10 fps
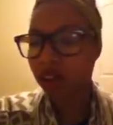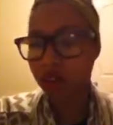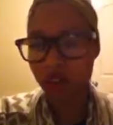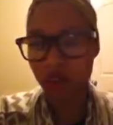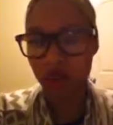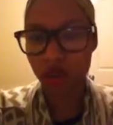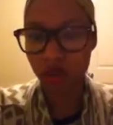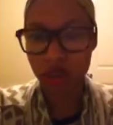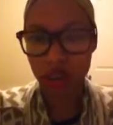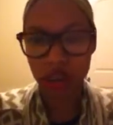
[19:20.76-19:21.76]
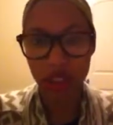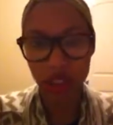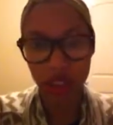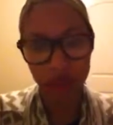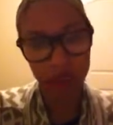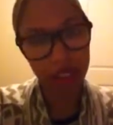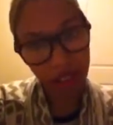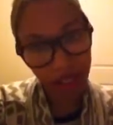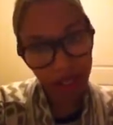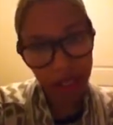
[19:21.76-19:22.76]
So you go in, and then after
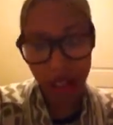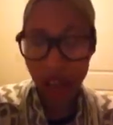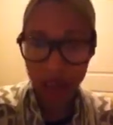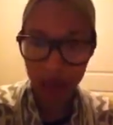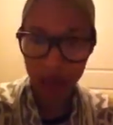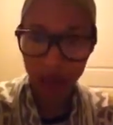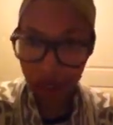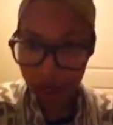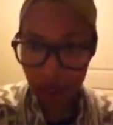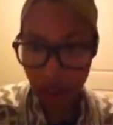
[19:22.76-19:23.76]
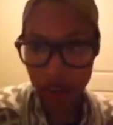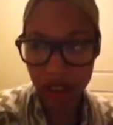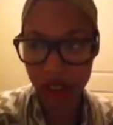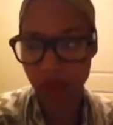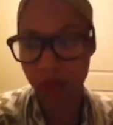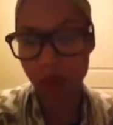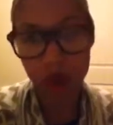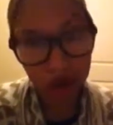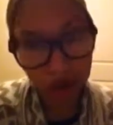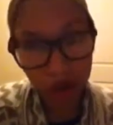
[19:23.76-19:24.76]
that, I go in another room, had to take some
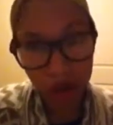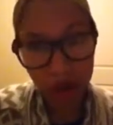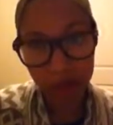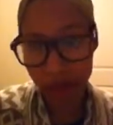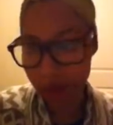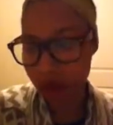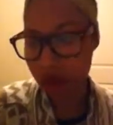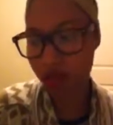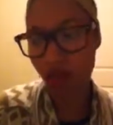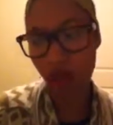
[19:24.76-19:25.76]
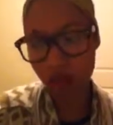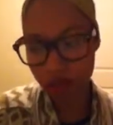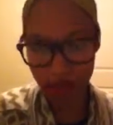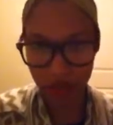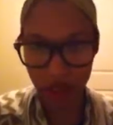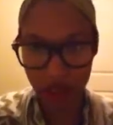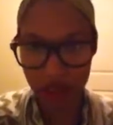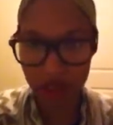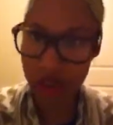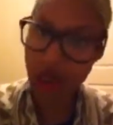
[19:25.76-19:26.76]
more fingerprints for all my
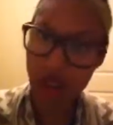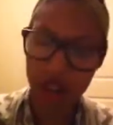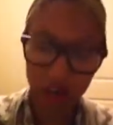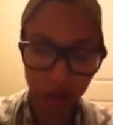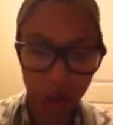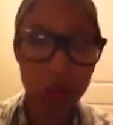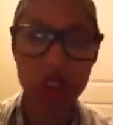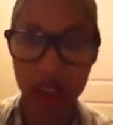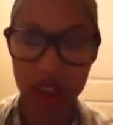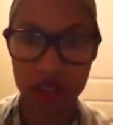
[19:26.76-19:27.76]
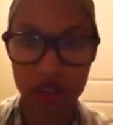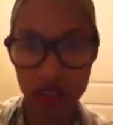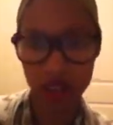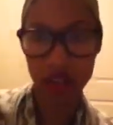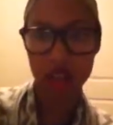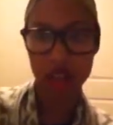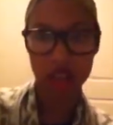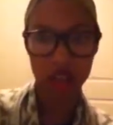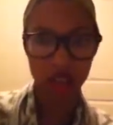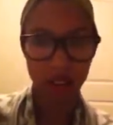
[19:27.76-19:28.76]
fingers, for both hands,
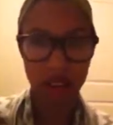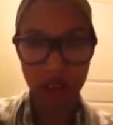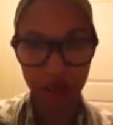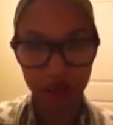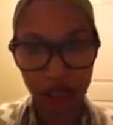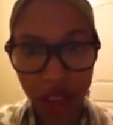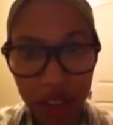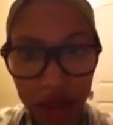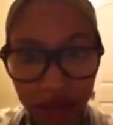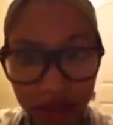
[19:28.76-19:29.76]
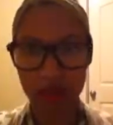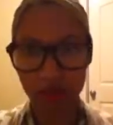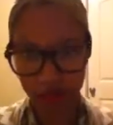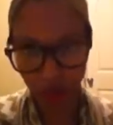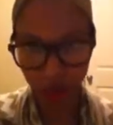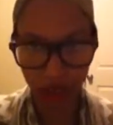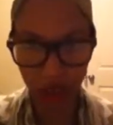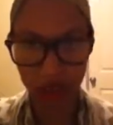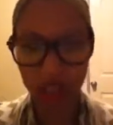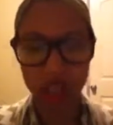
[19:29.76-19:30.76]
and then after that, for my swearing.